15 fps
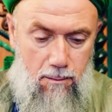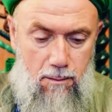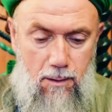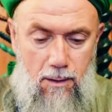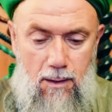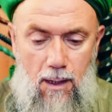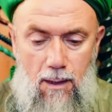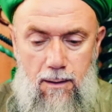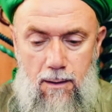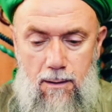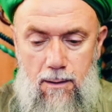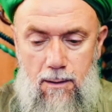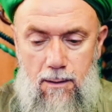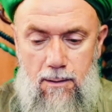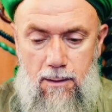Dikkat
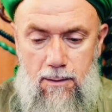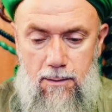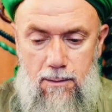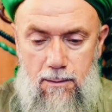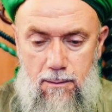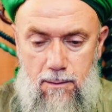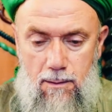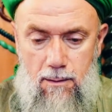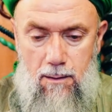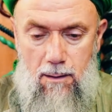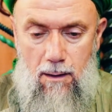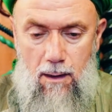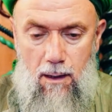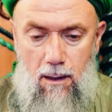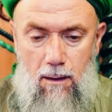edeceksiniz.
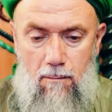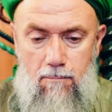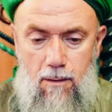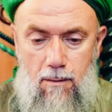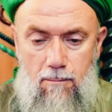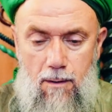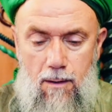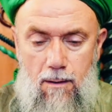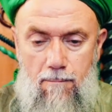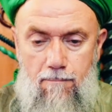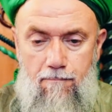Haram yeme,